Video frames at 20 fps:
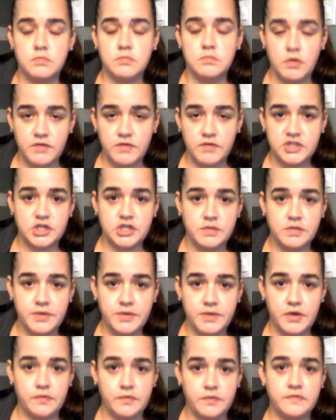original
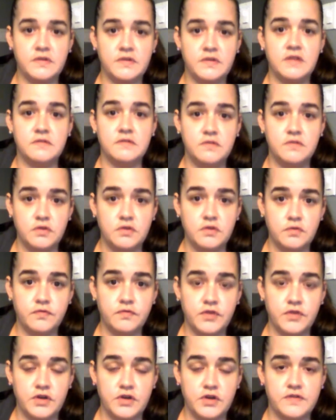post is due
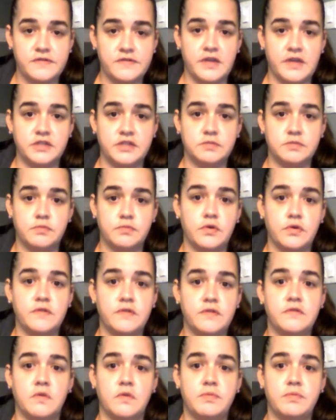for your discussion board.
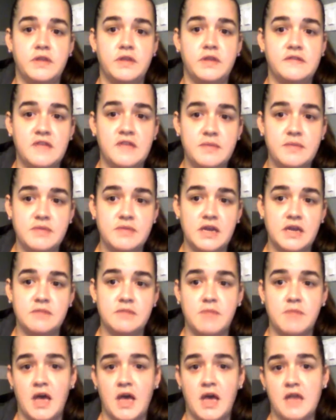So please keep that
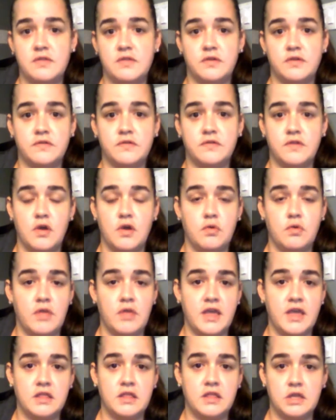in mind. There's no
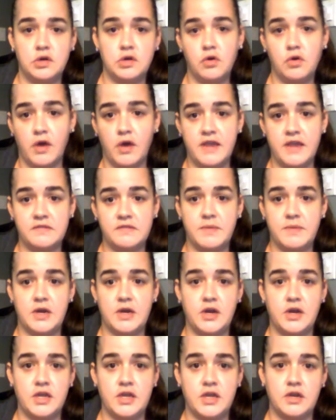like little grace
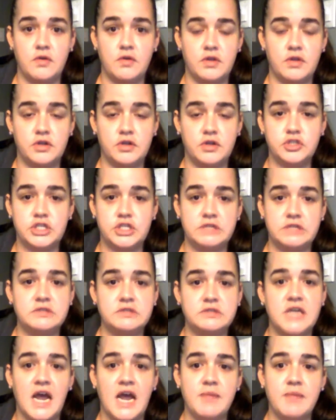period, no little chill
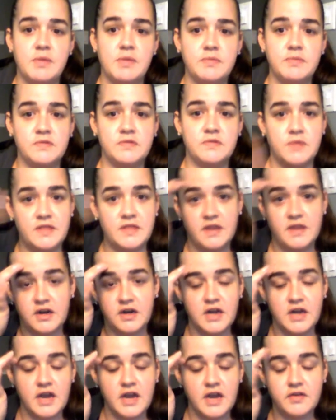time in between
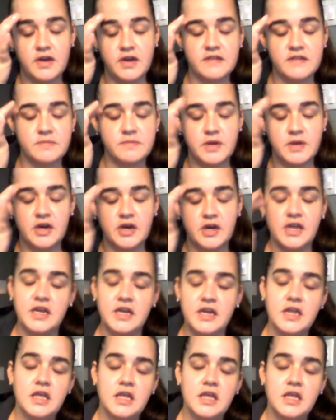there, not grace period,